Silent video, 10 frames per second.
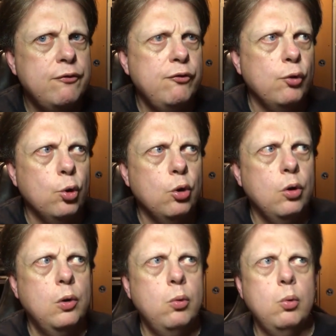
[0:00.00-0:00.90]

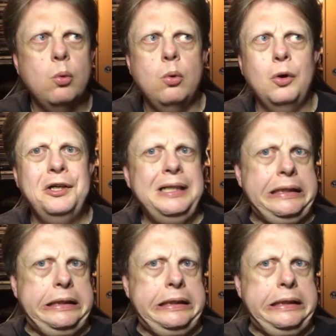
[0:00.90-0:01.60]
4...